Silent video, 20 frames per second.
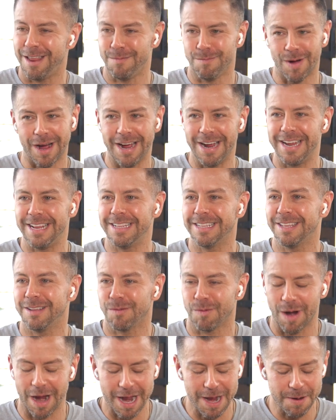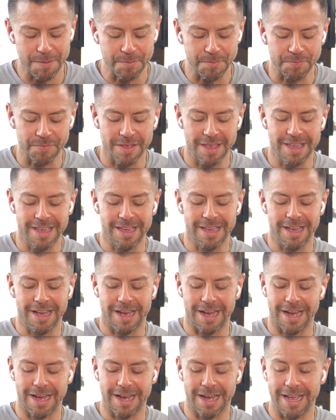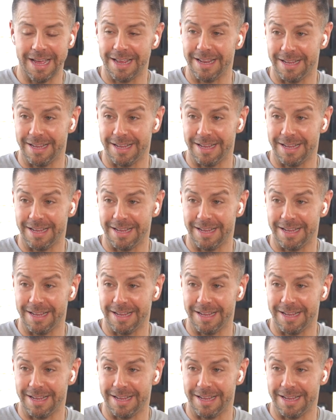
and mind, right? Uh,